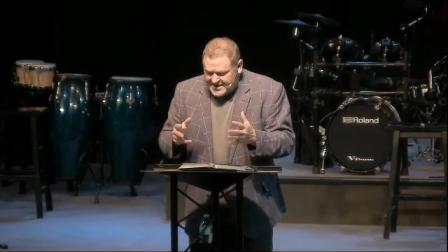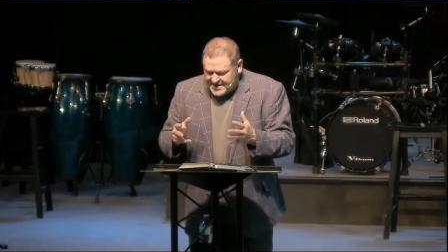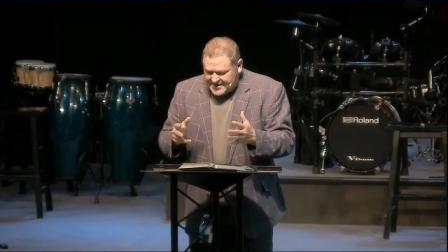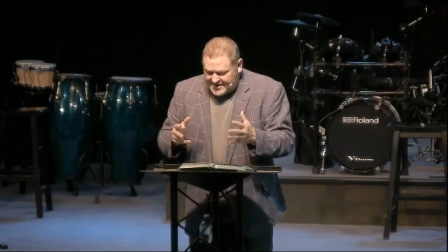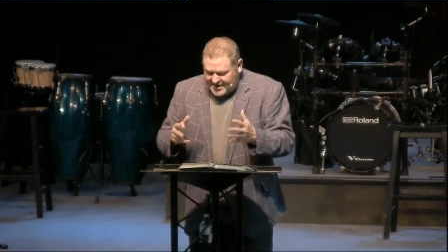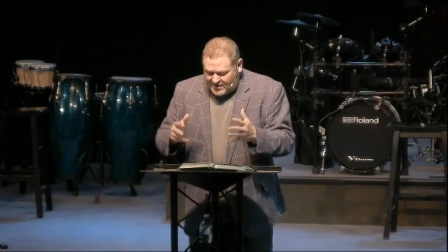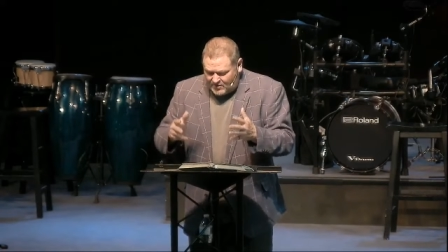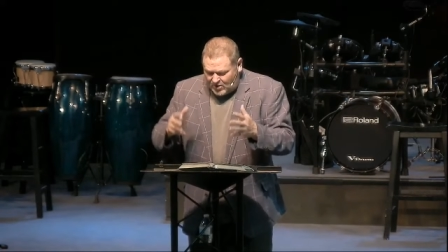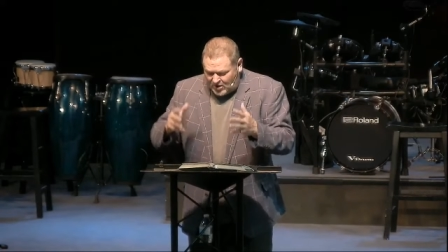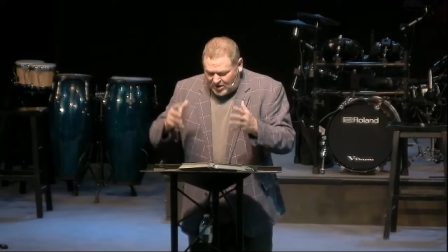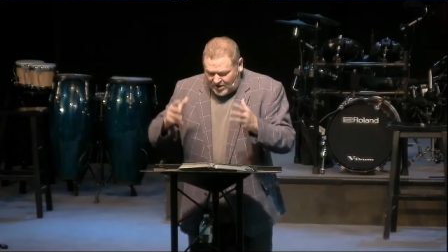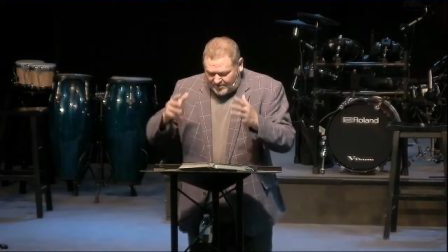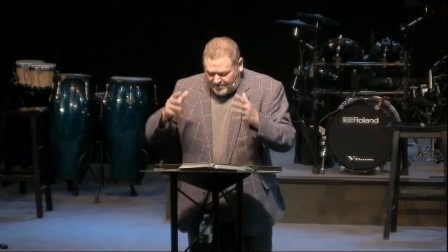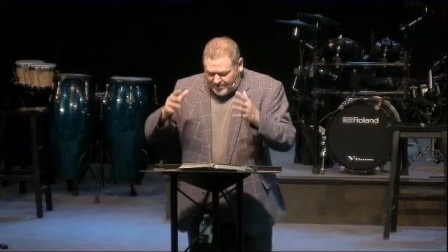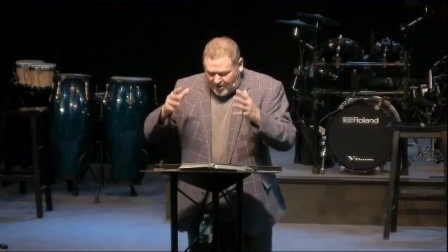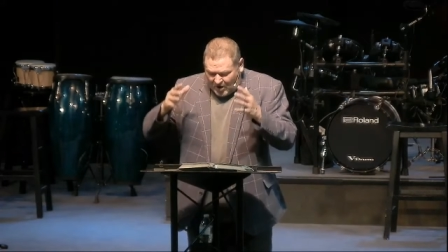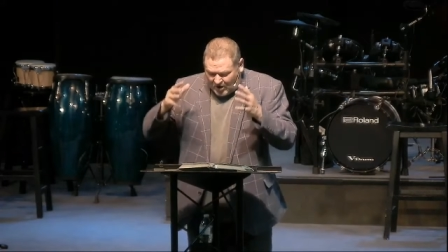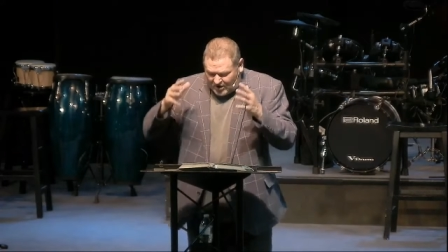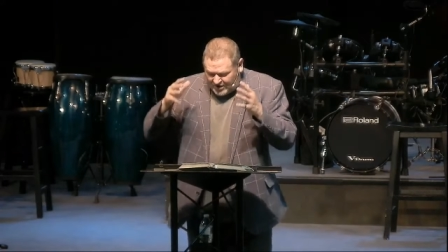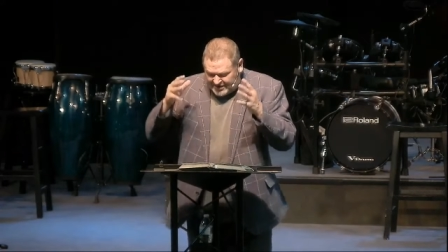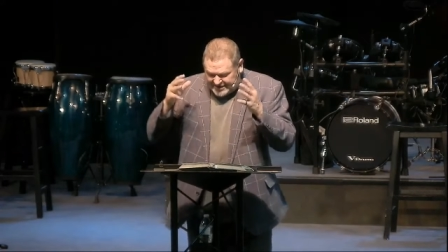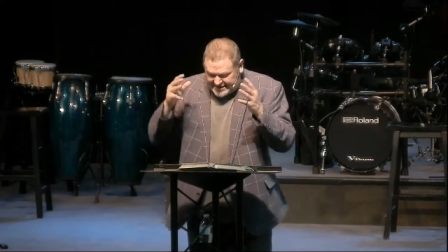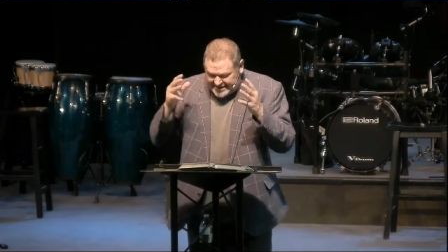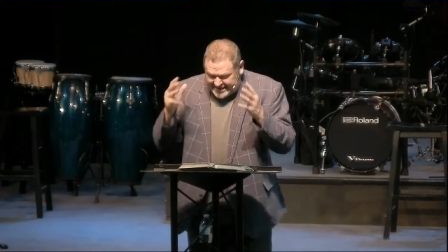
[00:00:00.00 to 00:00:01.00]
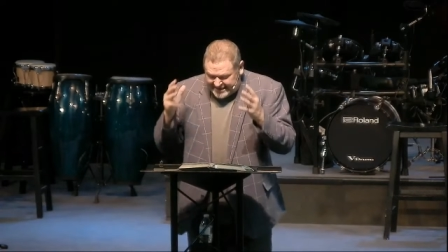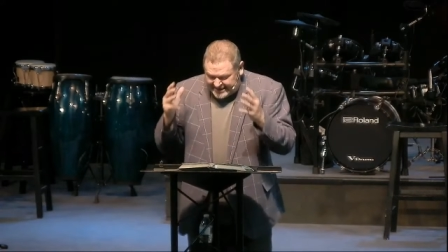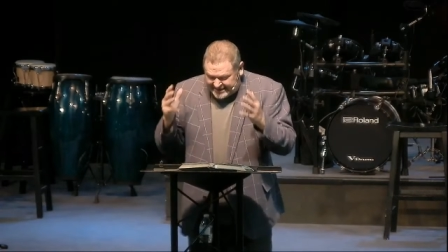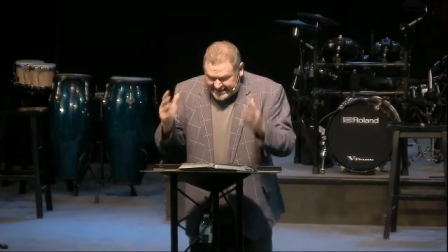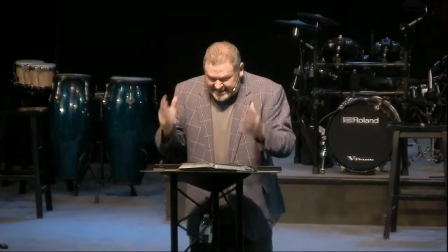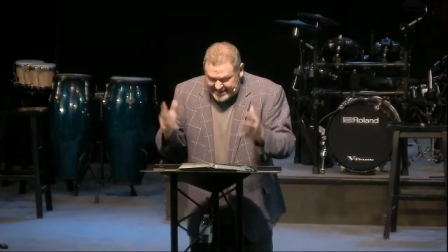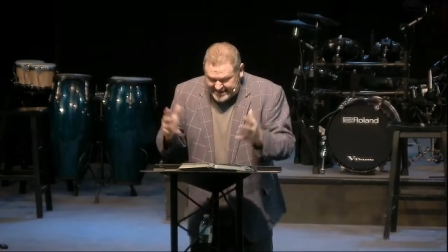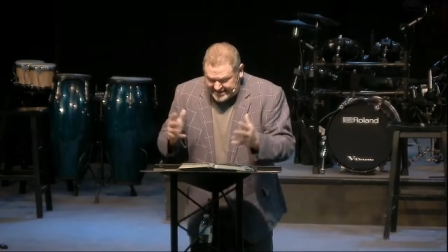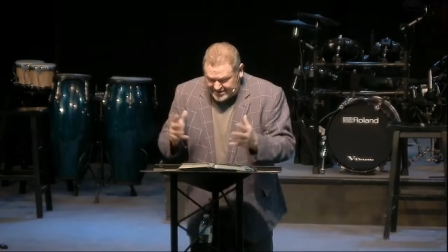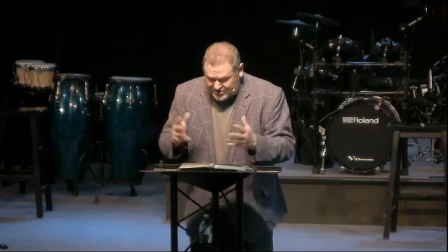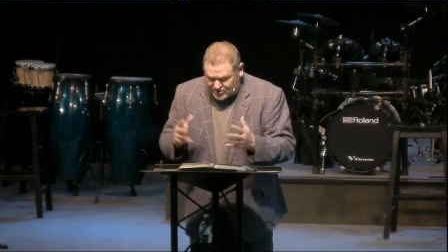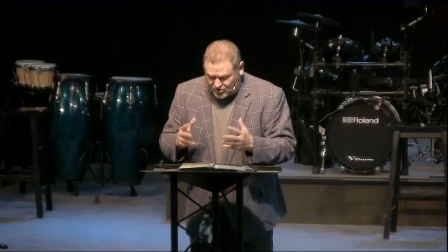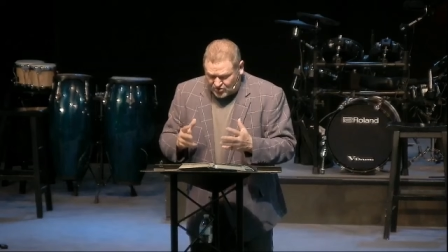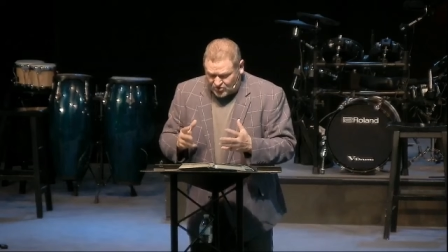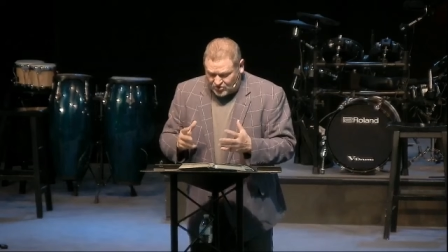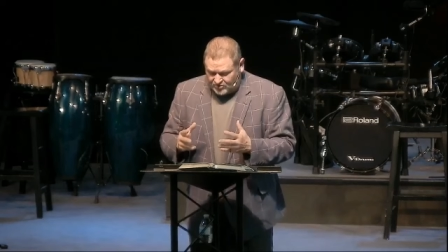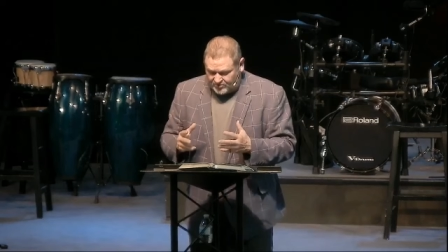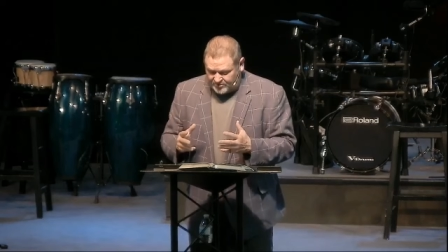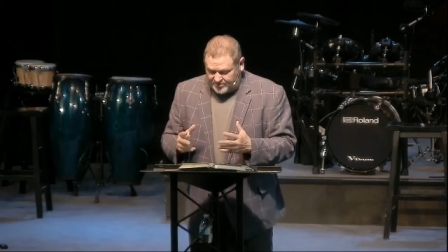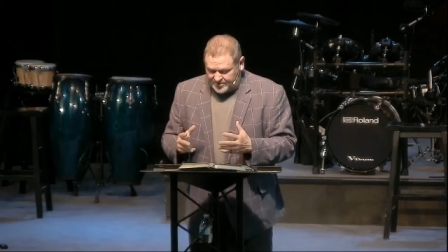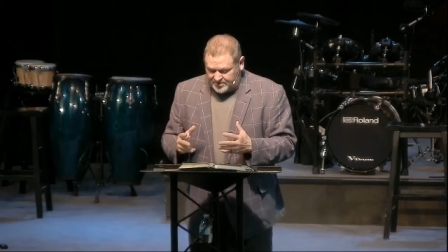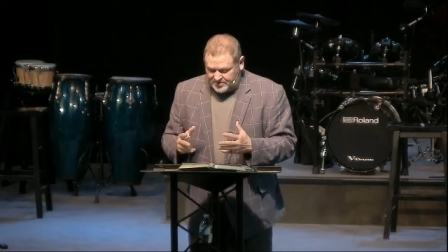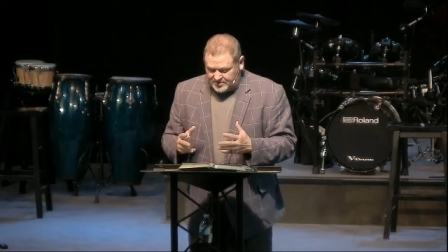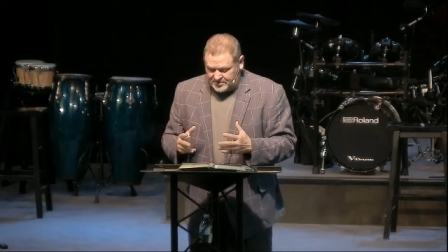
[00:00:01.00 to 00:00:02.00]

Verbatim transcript: They weren't a part of the elite group.